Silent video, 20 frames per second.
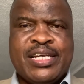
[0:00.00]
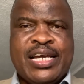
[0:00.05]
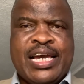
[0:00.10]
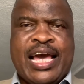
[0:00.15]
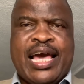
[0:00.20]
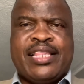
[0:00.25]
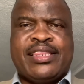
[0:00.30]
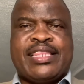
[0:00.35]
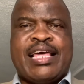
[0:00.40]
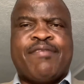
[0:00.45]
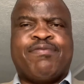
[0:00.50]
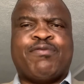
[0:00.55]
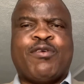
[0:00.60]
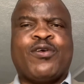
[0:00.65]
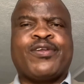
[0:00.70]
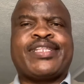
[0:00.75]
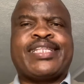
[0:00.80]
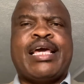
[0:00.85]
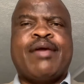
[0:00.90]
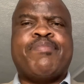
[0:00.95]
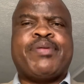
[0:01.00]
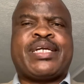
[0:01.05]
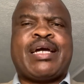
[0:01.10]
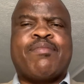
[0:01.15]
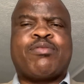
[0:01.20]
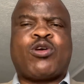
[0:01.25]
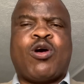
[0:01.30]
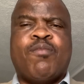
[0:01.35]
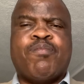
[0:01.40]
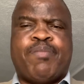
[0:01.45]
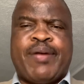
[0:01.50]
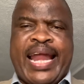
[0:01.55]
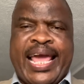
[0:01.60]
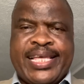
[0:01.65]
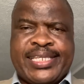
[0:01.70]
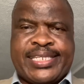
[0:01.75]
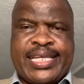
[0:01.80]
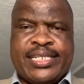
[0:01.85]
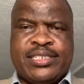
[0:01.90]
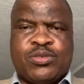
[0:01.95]
and therefore they become
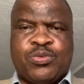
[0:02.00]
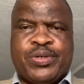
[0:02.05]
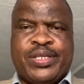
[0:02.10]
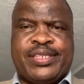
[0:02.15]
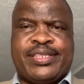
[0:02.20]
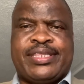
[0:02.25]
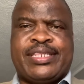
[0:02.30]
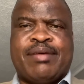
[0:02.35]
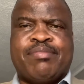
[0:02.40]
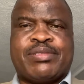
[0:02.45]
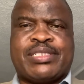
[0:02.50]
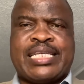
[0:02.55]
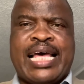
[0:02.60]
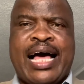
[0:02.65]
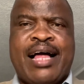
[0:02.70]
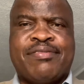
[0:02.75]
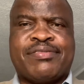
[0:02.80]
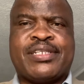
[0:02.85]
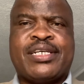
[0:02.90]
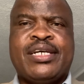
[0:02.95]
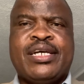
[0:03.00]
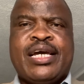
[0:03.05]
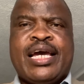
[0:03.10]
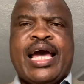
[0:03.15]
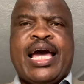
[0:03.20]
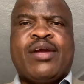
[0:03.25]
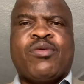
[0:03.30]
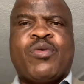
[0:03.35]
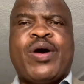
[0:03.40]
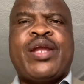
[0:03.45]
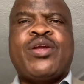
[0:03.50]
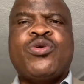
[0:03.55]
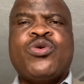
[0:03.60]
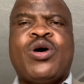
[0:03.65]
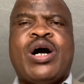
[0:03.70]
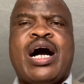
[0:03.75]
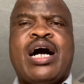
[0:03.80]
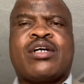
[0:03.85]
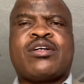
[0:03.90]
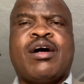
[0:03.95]
complacent with themselves. And when you
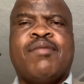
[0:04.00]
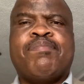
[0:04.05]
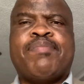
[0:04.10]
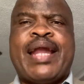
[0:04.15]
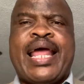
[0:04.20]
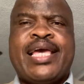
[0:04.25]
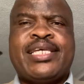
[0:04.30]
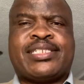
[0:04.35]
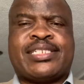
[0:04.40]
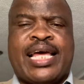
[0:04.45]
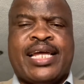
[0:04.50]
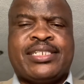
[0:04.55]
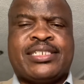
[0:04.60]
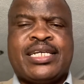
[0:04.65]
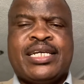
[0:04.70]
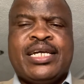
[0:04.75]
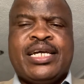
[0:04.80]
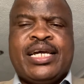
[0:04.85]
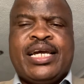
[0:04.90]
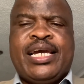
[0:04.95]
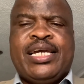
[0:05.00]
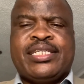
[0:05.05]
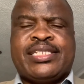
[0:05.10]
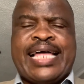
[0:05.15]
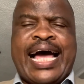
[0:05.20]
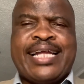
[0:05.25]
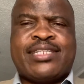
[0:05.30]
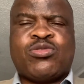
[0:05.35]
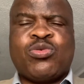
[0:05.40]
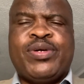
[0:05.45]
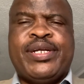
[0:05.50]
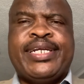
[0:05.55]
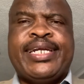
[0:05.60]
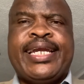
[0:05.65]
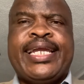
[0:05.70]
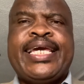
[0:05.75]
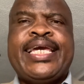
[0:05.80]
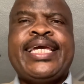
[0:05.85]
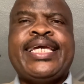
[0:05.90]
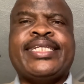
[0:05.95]
are complacent, that will
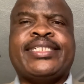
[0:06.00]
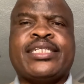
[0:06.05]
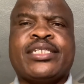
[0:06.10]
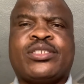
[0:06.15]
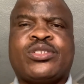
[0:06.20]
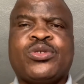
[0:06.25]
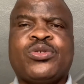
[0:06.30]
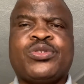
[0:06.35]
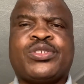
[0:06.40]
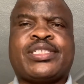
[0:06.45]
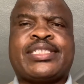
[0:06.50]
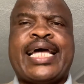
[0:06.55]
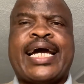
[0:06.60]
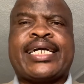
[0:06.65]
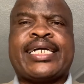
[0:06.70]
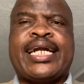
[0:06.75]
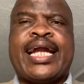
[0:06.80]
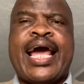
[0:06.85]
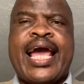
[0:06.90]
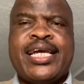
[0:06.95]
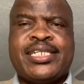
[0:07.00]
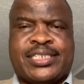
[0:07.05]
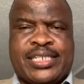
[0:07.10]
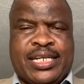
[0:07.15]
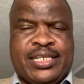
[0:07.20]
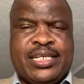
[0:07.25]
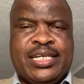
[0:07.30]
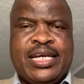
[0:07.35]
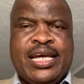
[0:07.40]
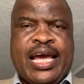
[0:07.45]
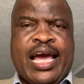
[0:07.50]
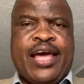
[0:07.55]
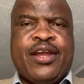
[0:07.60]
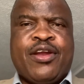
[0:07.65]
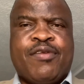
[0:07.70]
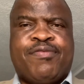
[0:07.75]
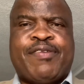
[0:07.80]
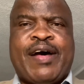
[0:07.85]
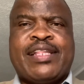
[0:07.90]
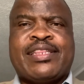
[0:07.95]
lead to stagnation, and you
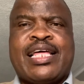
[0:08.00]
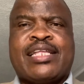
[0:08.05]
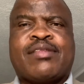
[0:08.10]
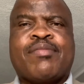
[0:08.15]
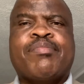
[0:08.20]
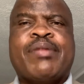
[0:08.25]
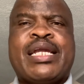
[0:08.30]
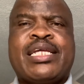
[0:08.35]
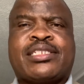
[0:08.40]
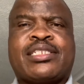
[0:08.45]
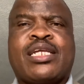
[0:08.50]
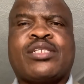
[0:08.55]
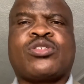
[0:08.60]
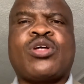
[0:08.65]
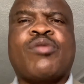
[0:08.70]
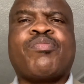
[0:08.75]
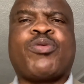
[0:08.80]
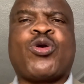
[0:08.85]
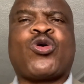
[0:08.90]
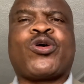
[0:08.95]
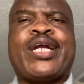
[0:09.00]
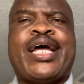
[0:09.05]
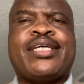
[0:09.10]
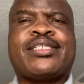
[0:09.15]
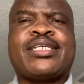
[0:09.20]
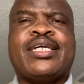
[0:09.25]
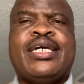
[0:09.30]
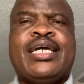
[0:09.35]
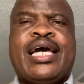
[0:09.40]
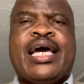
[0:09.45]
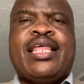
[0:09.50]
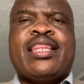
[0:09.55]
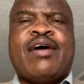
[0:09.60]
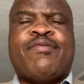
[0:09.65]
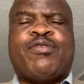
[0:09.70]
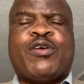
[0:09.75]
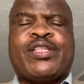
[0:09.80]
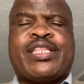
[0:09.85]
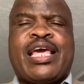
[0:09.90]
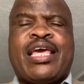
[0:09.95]
find that the ministries don't progress, and
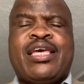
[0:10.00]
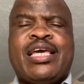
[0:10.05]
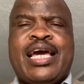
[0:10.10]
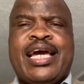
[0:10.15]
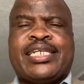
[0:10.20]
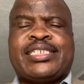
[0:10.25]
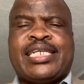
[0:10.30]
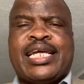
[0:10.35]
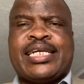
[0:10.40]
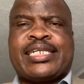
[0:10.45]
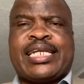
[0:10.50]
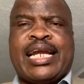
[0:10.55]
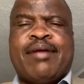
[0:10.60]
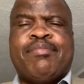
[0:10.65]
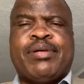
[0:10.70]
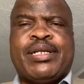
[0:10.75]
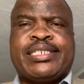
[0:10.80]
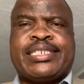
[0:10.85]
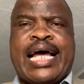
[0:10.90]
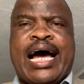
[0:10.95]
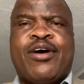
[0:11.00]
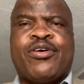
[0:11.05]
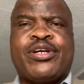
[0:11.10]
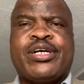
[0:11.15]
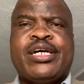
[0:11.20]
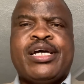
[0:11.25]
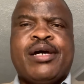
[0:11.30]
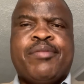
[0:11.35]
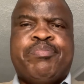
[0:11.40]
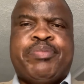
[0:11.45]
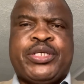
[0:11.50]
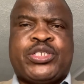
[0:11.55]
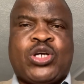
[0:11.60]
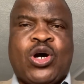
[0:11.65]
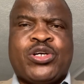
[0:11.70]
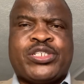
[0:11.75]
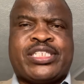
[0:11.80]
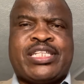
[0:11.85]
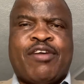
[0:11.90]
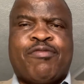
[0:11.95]
therefore they actually crumble down
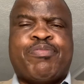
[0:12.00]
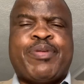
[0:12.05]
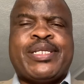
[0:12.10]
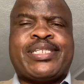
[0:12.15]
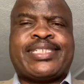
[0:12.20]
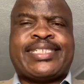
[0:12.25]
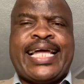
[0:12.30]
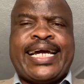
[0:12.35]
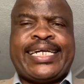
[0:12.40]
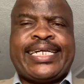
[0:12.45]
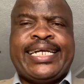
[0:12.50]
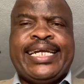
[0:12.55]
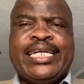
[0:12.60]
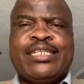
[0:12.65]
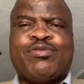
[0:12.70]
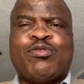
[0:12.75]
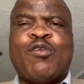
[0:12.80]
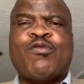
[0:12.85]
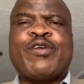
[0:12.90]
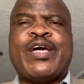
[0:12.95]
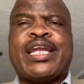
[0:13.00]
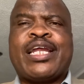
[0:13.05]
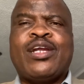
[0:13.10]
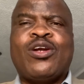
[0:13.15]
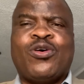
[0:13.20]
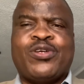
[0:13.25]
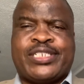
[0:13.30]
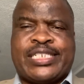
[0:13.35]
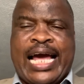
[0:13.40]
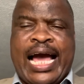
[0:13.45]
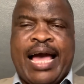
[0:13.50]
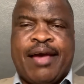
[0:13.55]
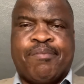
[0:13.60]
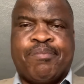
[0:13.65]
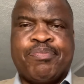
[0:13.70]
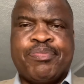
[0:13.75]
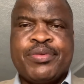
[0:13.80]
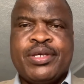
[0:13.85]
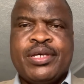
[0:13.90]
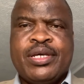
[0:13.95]
because they've been stagnant for a very long time.
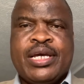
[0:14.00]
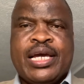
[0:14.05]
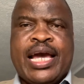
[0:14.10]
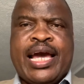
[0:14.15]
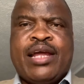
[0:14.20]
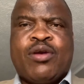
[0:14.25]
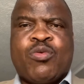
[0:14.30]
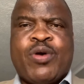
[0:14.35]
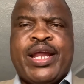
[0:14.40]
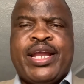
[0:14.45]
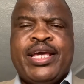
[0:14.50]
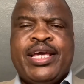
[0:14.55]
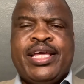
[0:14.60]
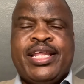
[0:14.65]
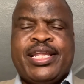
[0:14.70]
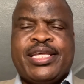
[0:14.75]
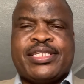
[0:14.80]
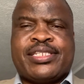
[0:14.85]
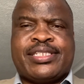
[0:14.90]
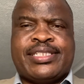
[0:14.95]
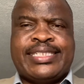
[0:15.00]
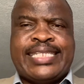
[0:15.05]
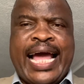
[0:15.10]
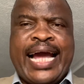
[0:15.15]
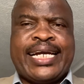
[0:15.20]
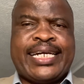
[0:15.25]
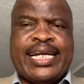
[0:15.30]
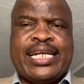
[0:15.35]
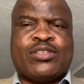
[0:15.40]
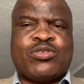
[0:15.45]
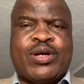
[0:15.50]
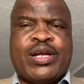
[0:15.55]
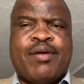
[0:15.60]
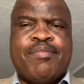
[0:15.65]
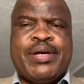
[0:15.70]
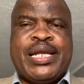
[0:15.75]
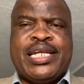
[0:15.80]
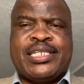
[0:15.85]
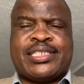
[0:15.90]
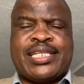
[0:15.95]
And when it is stagnant, when a
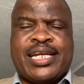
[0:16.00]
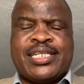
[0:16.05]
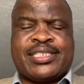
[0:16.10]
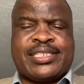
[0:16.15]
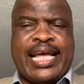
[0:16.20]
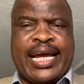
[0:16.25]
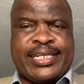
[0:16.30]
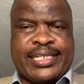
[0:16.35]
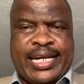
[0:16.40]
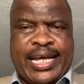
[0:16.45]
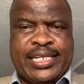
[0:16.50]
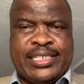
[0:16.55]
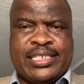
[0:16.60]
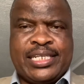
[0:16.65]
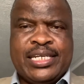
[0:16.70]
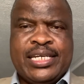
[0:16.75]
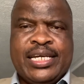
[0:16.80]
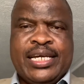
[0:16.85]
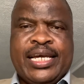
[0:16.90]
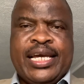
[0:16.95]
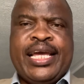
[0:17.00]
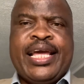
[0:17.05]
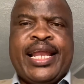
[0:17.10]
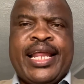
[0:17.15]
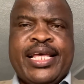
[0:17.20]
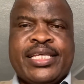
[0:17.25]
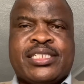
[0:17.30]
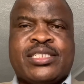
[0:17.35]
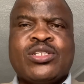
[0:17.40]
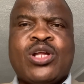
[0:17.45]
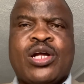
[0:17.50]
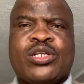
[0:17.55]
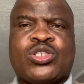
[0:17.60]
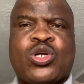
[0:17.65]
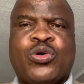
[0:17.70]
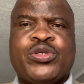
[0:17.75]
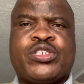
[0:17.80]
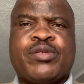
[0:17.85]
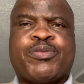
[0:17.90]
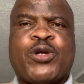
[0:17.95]
ministry is stagnant, it is not
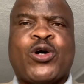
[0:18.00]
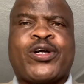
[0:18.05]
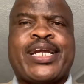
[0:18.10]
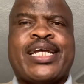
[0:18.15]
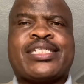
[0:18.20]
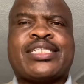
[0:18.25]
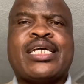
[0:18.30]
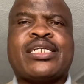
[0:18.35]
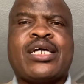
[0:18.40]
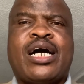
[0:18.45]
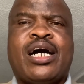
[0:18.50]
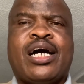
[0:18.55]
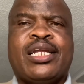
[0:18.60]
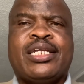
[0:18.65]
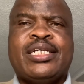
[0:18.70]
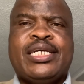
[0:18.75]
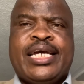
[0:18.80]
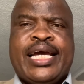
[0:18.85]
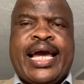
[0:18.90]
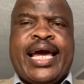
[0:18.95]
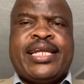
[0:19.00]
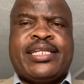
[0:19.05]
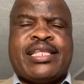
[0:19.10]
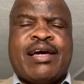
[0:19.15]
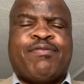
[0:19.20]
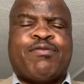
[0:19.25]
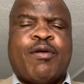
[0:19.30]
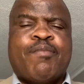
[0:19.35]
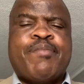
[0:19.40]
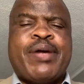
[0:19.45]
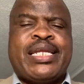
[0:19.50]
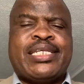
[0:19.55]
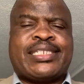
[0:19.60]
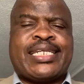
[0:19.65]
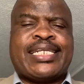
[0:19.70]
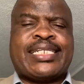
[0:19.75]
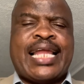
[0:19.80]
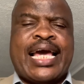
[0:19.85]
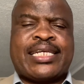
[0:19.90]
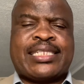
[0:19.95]
going to progress at all. And therefore,
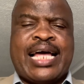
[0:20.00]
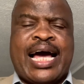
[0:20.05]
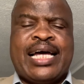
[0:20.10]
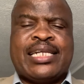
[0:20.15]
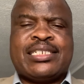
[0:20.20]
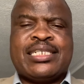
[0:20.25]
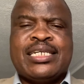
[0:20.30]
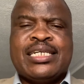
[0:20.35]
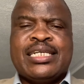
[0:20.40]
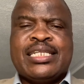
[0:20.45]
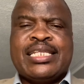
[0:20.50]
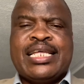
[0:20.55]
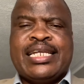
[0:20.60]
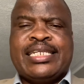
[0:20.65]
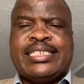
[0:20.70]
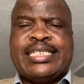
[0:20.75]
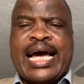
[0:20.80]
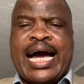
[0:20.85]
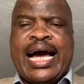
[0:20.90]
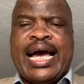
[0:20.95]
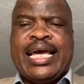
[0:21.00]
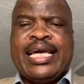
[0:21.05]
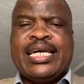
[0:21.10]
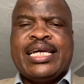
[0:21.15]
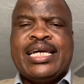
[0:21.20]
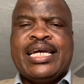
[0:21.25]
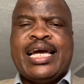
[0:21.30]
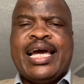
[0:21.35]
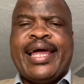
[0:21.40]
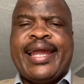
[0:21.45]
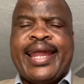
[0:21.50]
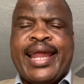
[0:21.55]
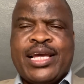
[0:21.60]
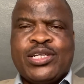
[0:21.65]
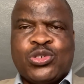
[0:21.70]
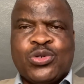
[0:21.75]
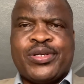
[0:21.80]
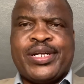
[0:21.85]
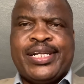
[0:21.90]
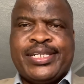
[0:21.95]
ministries like that, they die a
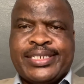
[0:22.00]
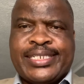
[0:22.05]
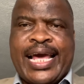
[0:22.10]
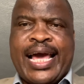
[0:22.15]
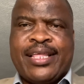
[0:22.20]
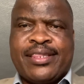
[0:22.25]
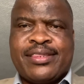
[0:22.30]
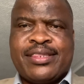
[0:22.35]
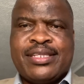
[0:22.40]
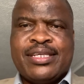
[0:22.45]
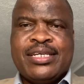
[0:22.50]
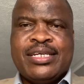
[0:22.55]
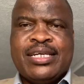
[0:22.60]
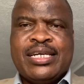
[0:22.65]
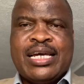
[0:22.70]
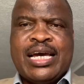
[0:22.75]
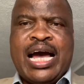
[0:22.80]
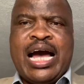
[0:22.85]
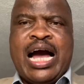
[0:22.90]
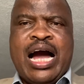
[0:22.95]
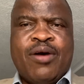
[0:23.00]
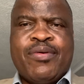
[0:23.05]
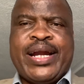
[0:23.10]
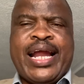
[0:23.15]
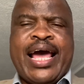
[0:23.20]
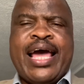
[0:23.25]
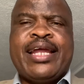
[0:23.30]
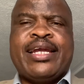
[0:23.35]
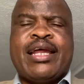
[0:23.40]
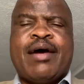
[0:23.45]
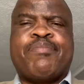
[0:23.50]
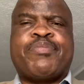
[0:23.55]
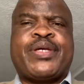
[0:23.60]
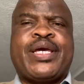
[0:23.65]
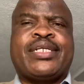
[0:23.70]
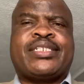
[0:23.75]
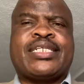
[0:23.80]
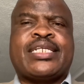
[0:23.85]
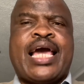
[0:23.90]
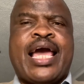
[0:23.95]
natural death. I want to end up
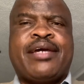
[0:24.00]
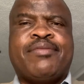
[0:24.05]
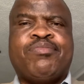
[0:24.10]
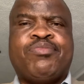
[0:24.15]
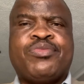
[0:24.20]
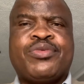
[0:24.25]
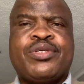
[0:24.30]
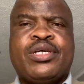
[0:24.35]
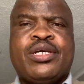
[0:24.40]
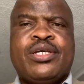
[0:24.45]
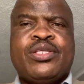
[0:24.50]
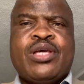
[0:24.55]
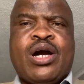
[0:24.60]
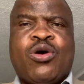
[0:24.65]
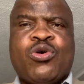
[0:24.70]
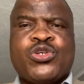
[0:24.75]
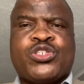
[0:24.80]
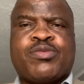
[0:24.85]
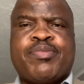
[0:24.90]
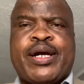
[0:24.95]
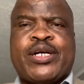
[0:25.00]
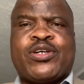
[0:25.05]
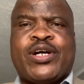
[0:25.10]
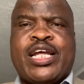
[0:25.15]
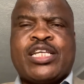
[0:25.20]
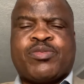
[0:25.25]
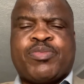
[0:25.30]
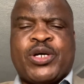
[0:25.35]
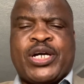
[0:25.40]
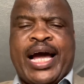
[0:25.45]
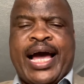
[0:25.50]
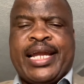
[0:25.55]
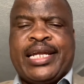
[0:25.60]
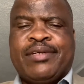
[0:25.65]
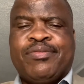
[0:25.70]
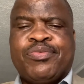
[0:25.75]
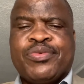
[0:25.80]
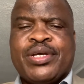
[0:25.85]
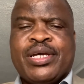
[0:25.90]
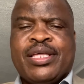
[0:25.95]
here today. Your host, Makhona Spokane.
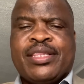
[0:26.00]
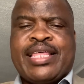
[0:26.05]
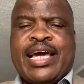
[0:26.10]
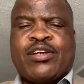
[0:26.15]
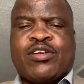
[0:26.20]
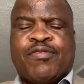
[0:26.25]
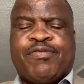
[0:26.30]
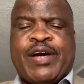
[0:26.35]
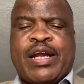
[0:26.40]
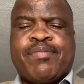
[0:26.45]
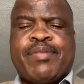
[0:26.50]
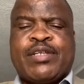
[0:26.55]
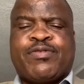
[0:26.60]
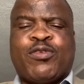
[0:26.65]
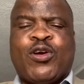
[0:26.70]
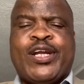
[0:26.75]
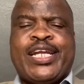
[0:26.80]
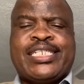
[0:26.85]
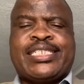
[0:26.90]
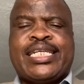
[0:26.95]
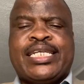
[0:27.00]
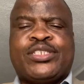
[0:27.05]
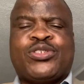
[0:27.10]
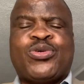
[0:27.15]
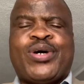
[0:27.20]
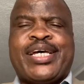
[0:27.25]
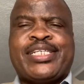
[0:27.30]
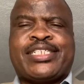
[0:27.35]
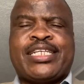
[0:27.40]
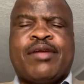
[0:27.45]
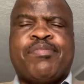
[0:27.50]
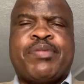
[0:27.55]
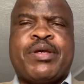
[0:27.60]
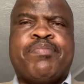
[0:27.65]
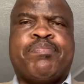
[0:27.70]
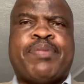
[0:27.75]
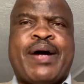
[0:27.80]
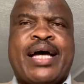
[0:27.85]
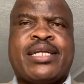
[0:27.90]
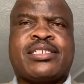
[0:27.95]
Thank you very much for listening to us and being
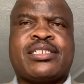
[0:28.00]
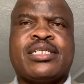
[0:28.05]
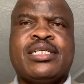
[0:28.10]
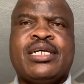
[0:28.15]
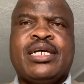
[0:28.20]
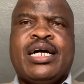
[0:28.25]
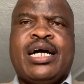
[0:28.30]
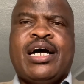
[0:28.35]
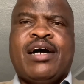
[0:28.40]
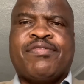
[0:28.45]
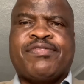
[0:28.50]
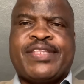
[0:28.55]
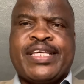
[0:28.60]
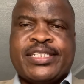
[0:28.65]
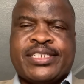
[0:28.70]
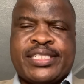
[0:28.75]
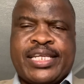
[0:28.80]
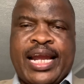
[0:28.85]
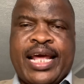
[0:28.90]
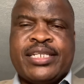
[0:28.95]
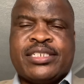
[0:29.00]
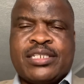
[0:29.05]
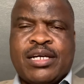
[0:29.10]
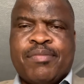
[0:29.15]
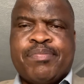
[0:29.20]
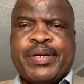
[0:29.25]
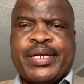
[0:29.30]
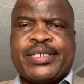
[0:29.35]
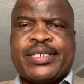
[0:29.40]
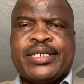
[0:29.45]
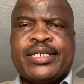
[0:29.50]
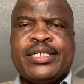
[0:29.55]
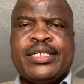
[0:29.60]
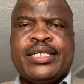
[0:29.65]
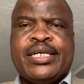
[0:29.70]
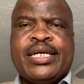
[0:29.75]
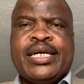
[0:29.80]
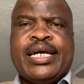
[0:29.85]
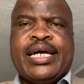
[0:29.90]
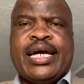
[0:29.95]
part of this great topic.
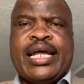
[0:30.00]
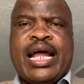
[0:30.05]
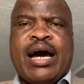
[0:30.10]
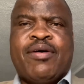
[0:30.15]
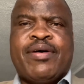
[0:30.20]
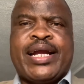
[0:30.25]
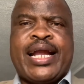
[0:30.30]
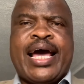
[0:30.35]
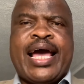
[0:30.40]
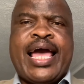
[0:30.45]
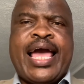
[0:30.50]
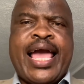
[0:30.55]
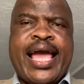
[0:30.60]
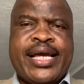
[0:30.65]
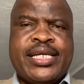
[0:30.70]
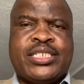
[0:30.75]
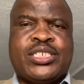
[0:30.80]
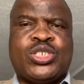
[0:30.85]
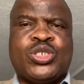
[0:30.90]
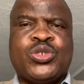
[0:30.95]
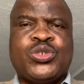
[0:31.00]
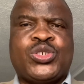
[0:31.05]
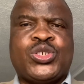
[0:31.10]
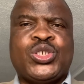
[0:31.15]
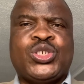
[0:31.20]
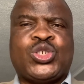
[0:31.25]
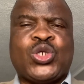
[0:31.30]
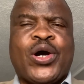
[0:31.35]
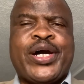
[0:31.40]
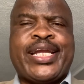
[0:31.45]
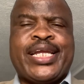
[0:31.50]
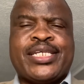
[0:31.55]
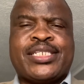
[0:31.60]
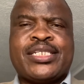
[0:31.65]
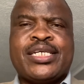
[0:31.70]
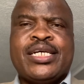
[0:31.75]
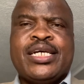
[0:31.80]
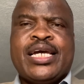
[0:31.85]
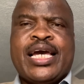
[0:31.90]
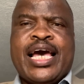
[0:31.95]
And I want to urge you to join us
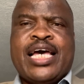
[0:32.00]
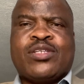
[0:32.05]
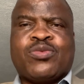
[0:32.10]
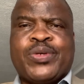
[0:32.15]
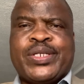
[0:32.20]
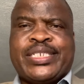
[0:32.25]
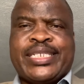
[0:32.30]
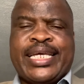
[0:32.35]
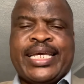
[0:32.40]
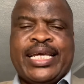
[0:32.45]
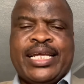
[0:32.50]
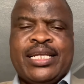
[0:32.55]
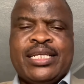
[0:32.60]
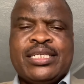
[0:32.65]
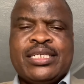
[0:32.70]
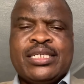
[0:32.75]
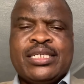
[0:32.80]
as we deal